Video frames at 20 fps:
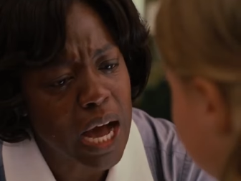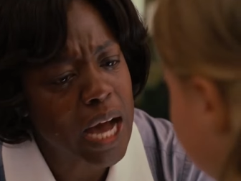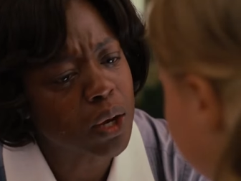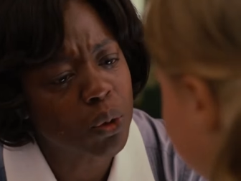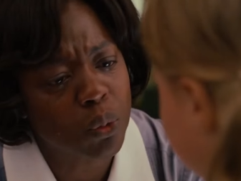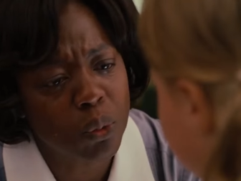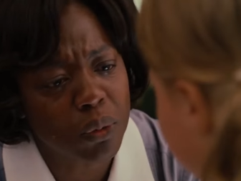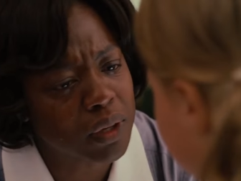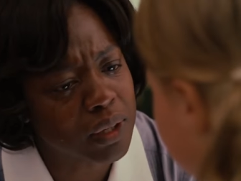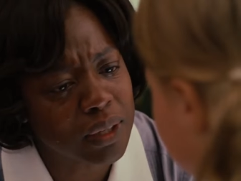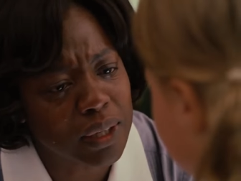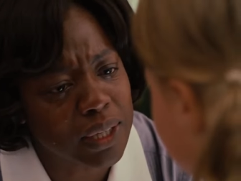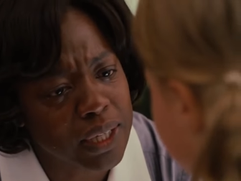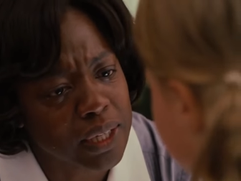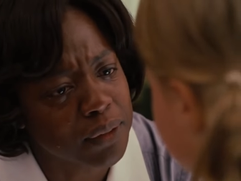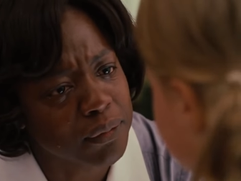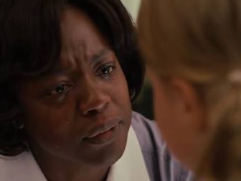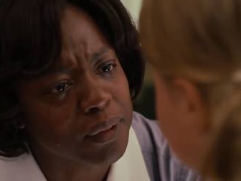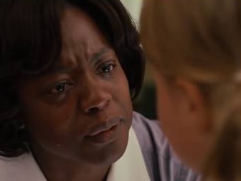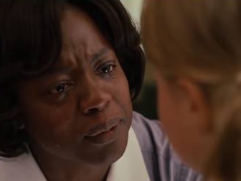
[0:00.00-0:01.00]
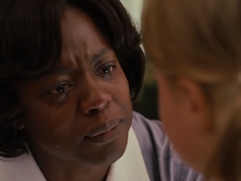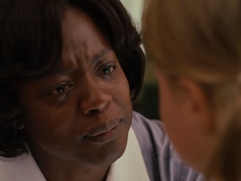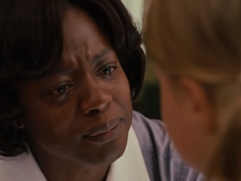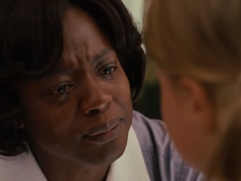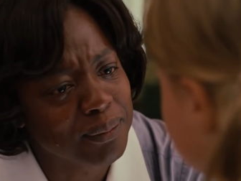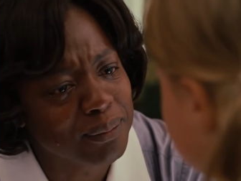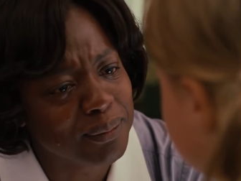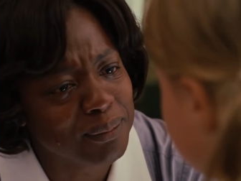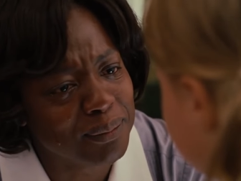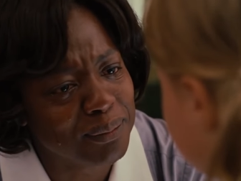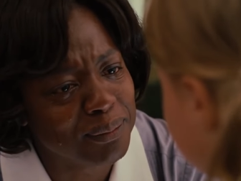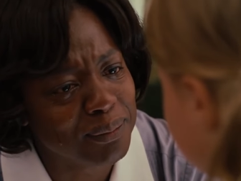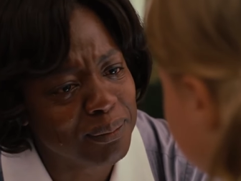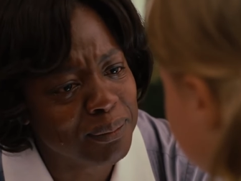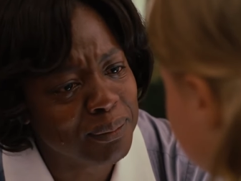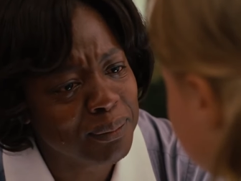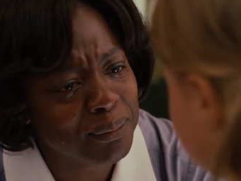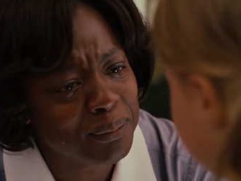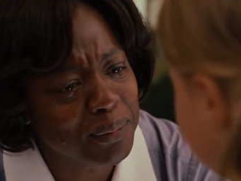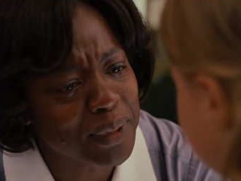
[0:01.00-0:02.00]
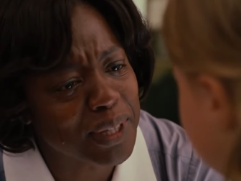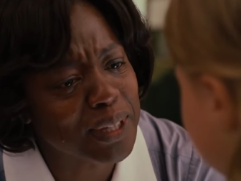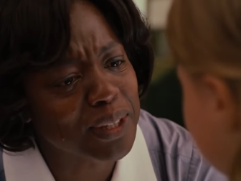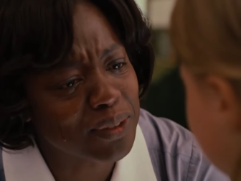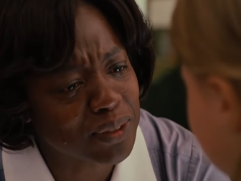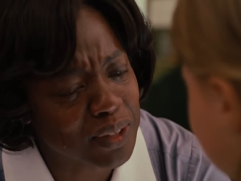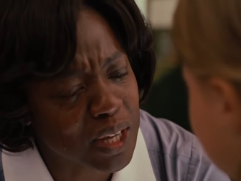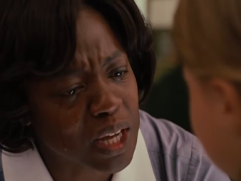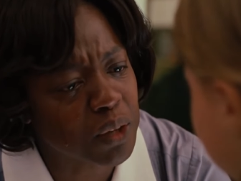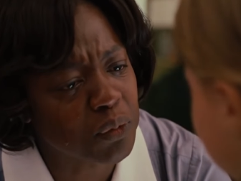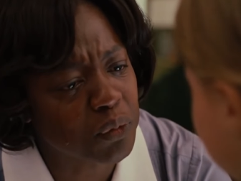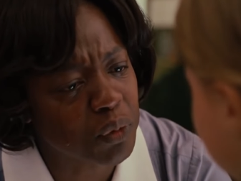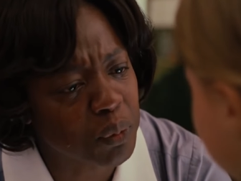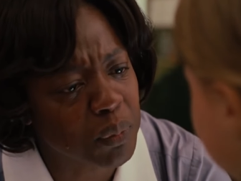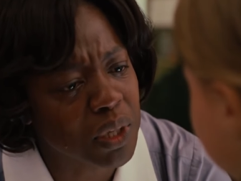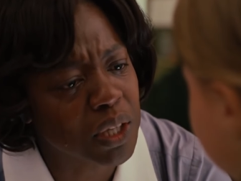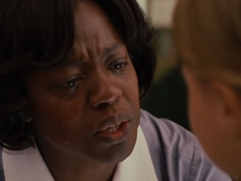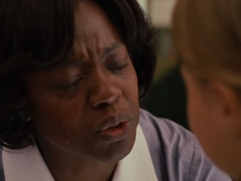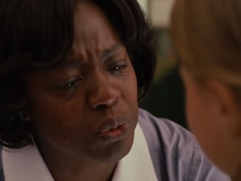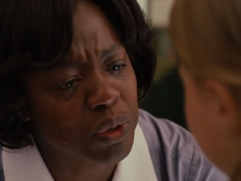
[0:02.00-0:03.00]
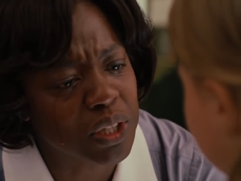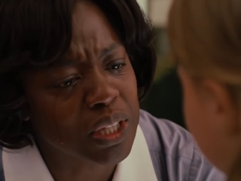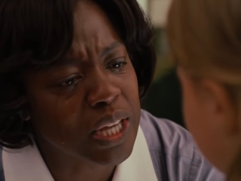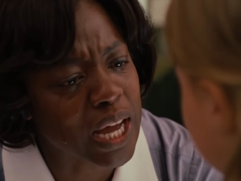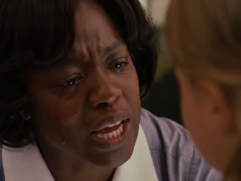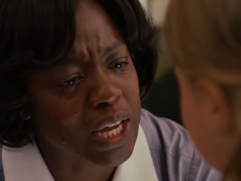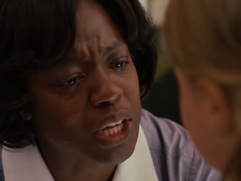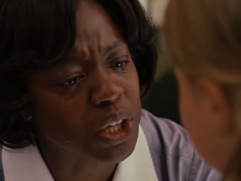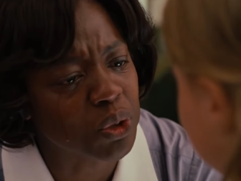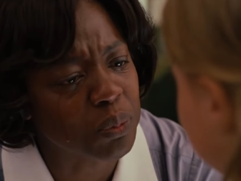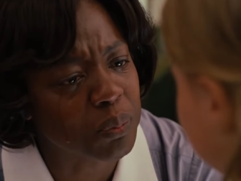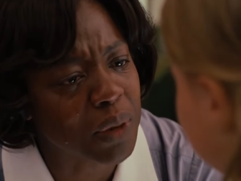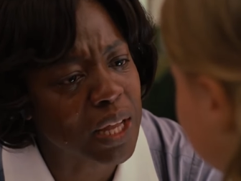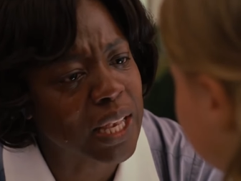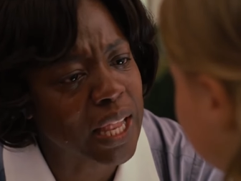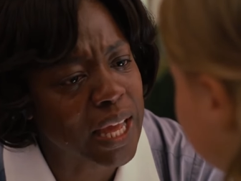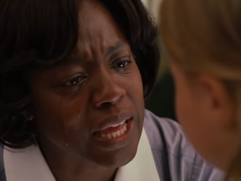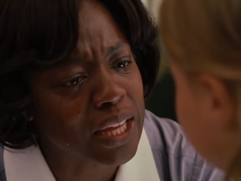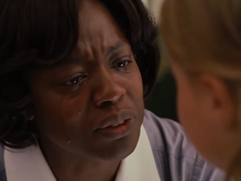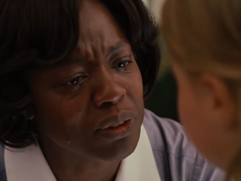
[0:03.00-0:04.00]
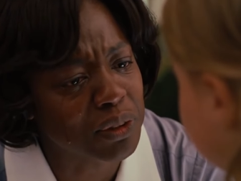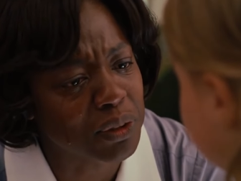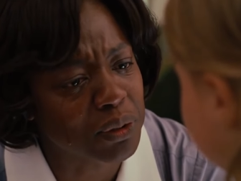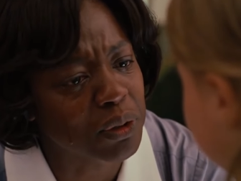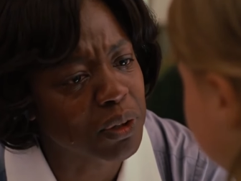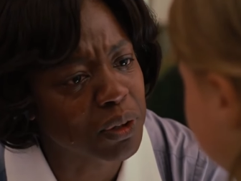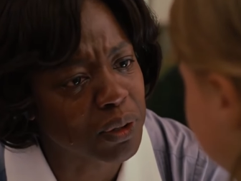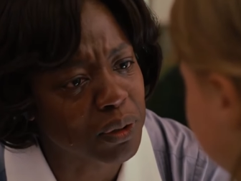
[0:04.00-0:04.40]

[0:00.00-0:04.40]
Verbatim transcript: I don't want to leave you, but it's time for me to retire. You're my last little